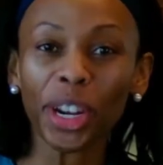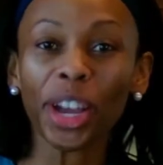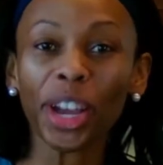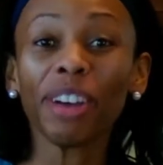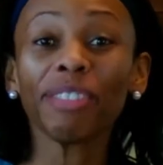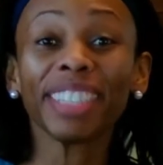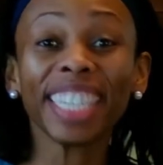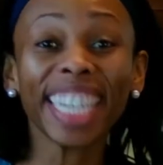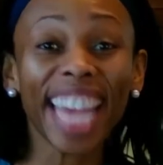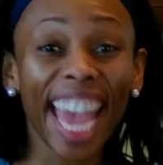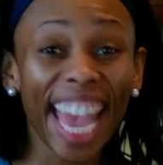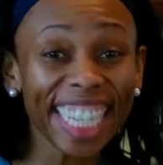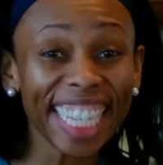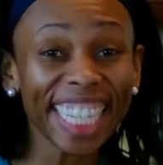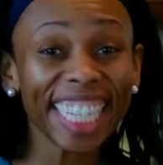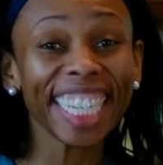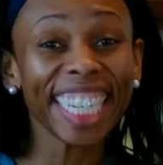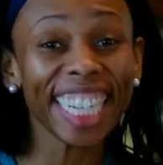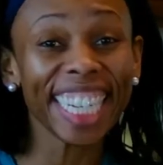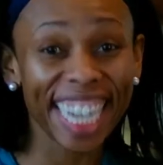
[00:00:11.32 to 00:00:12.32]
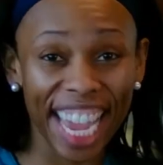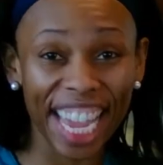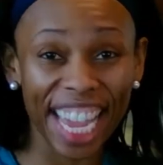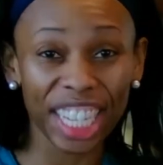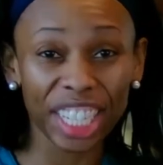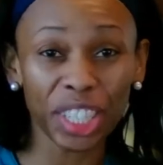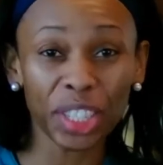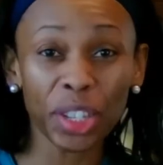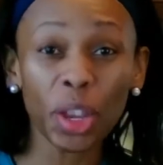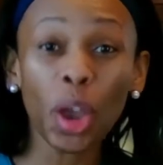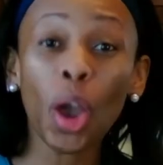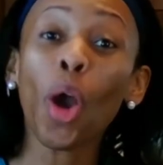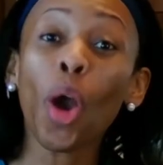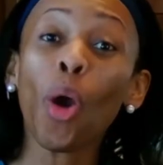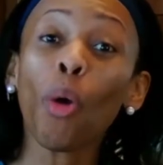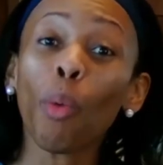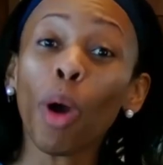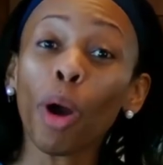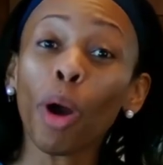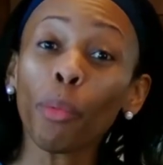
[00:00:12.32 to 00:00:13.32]
of Tastiness,
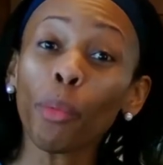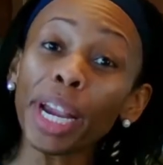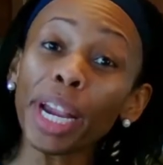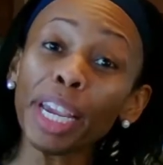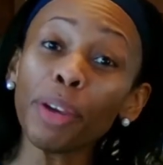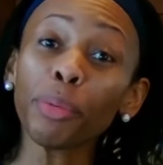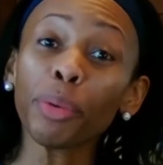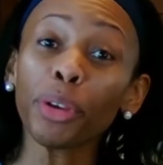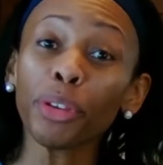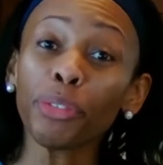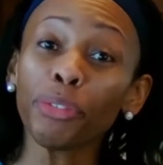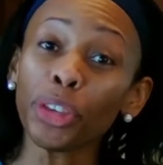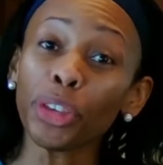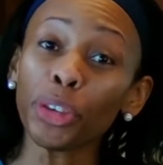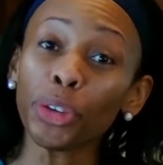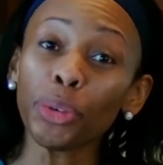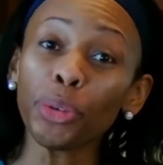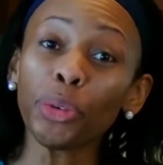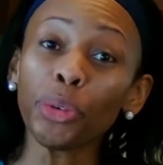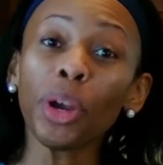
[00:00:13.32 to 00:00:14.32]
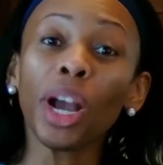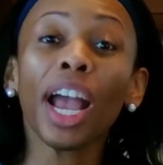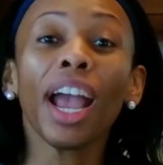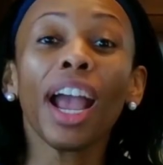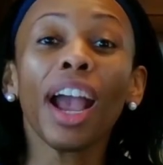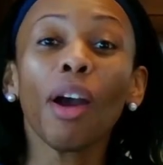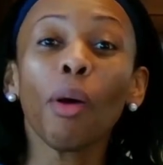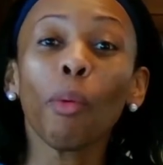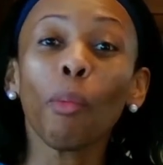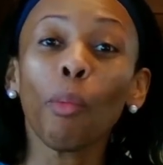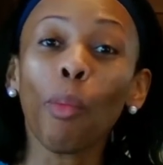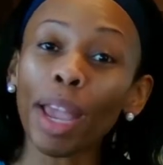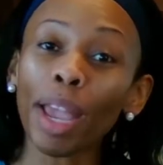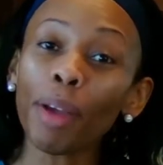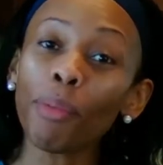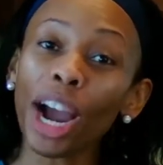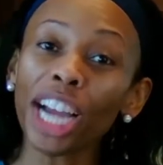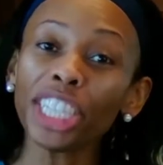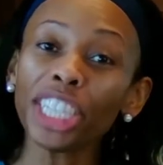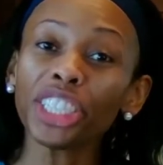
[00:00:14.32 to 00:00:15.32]
where we review
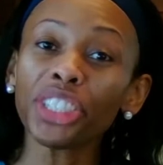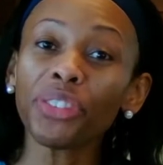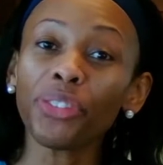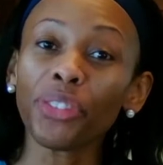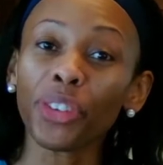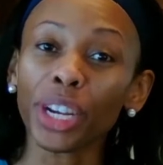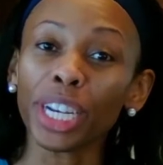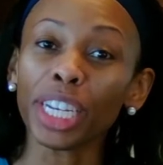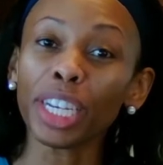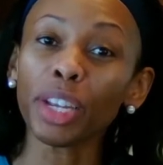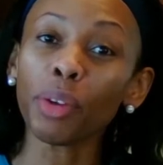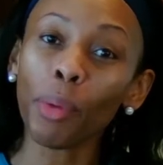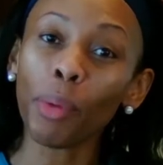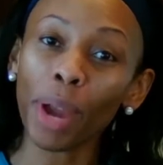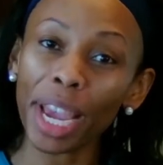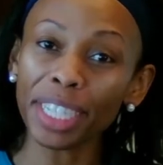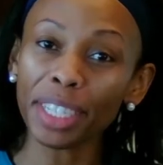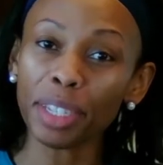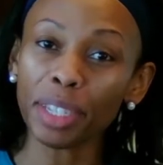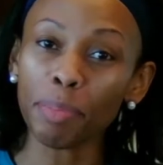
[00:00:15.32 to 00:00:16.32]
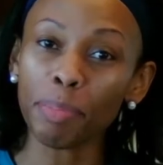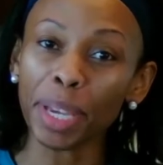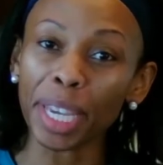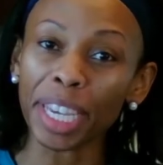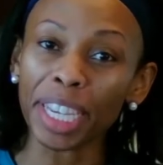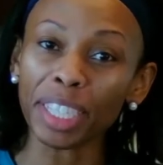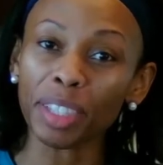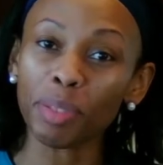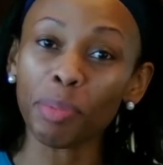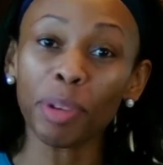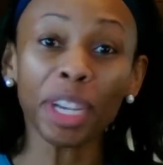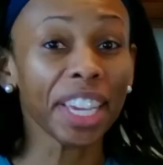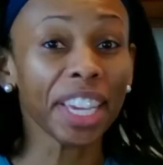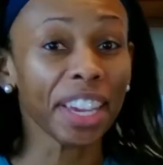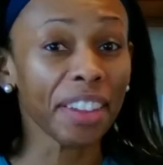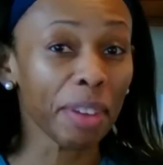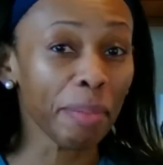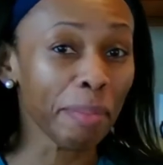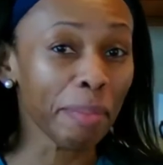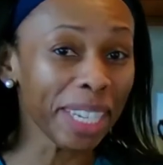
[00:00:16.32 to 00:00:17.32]
Weight Watcher friendly recipes. We
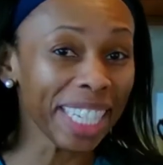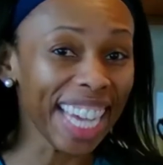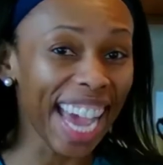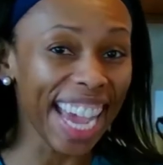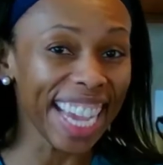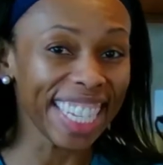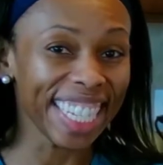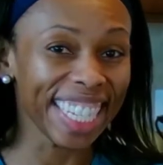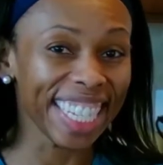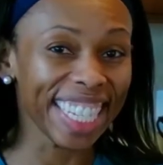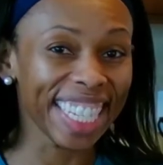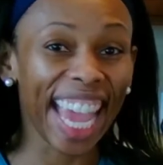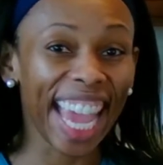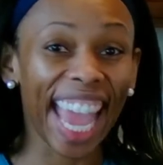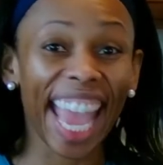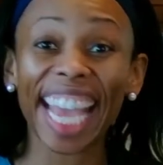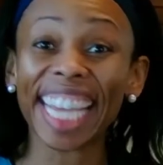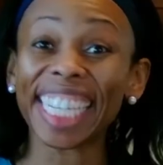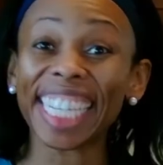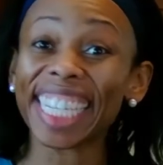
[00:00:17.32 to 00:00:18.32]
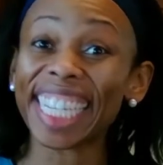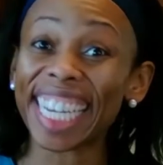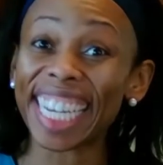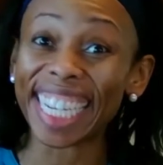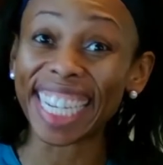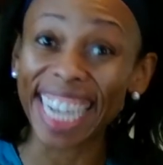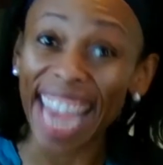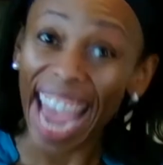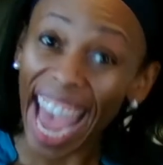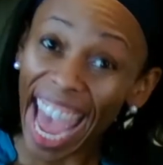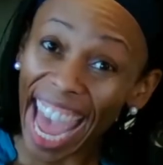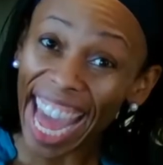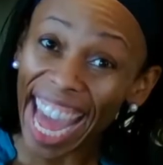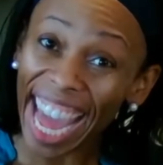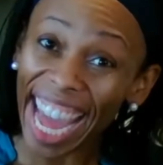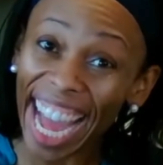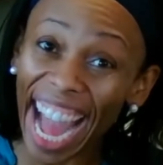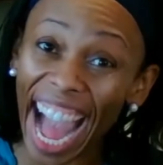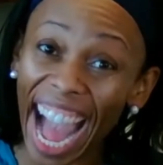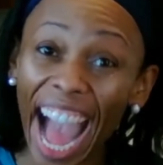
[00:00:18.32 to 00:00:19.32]
give them a taste. And
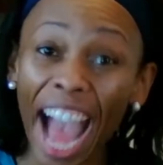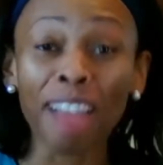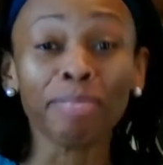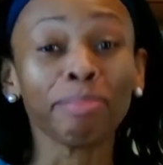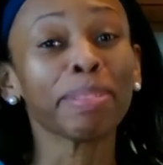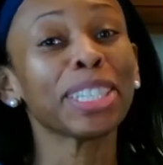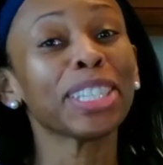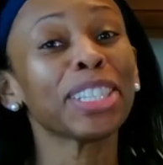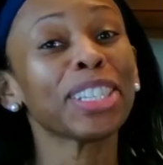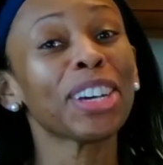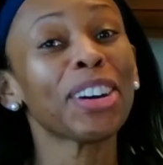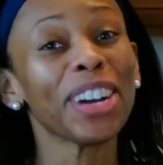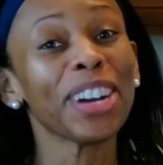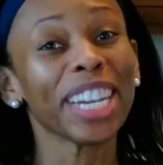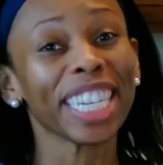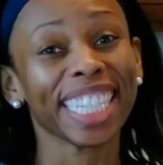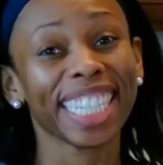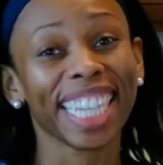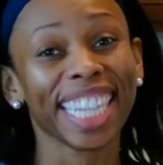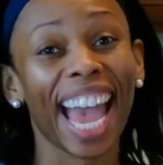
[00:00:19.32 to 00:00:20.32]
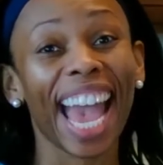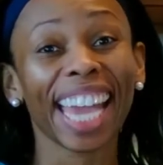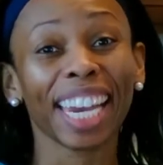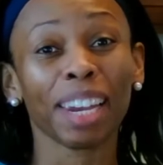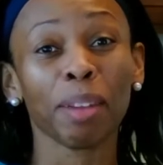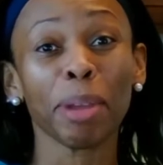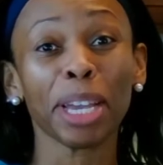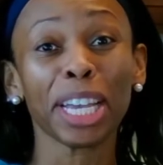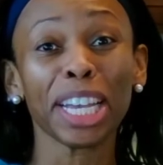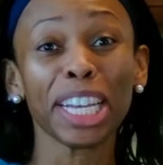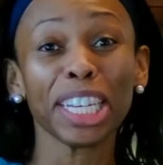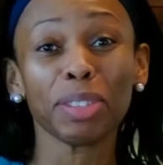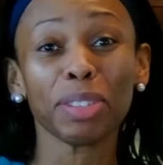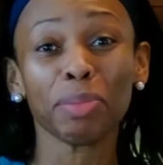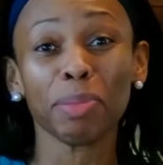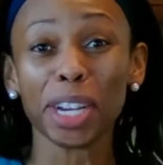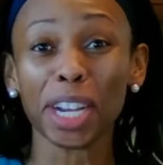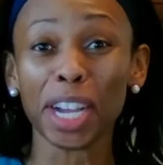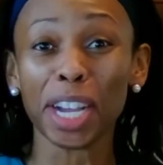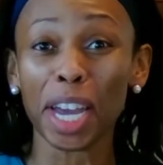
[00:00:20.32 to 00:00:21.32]
today I'm so excited because
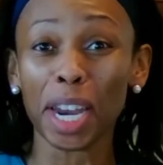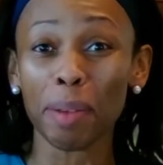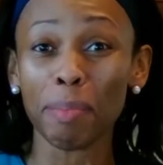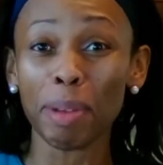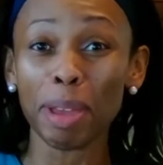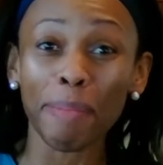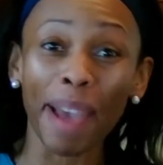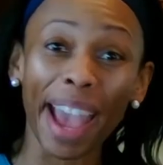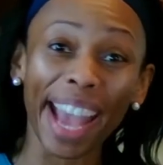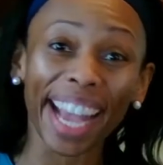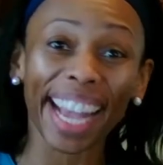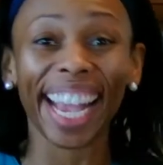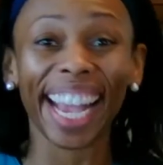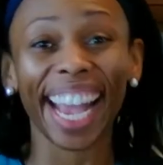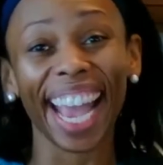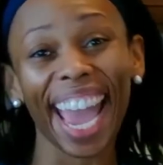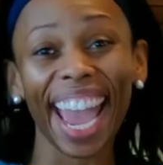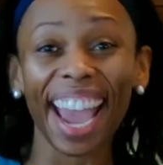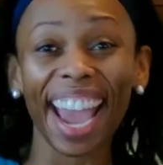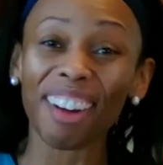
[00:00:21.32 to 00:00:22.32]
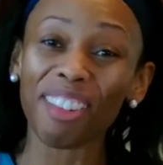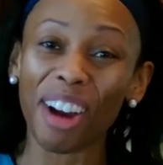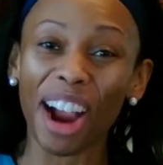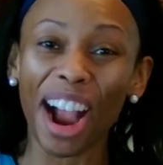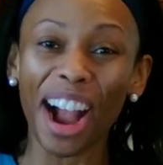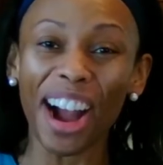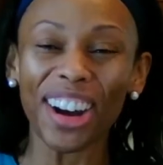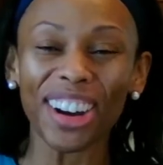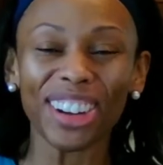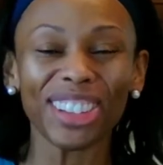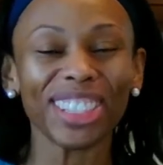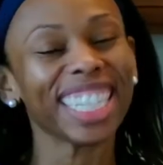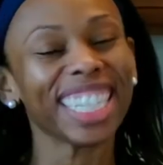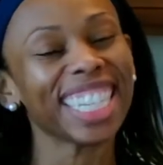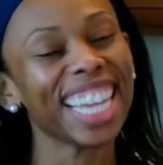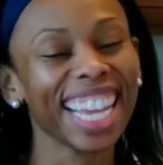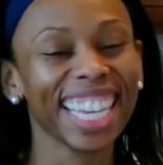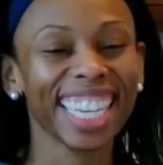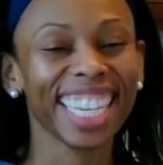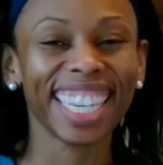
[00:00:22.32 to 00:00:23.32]
we're going to be making egg
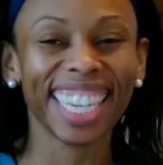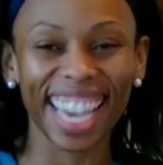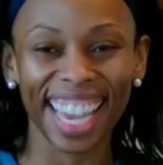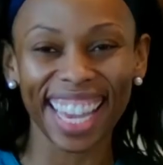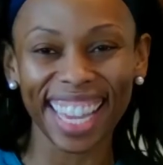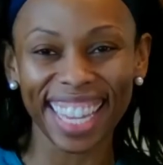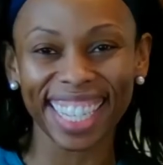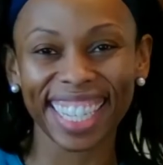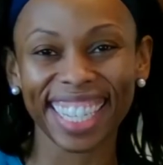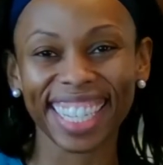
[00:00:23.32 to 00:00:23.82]
rolls. Yes.